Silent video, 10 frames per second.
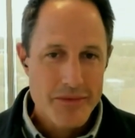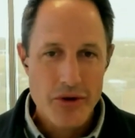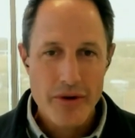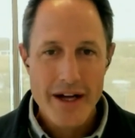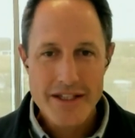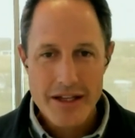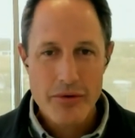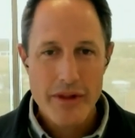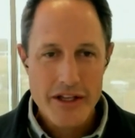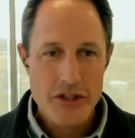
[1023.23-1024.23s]
So that's
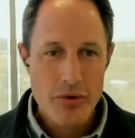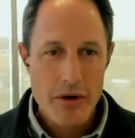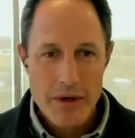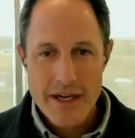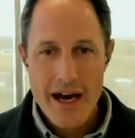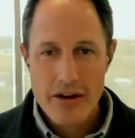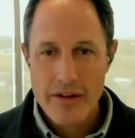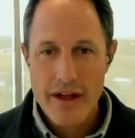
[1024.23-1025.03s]
the that's the way we tackle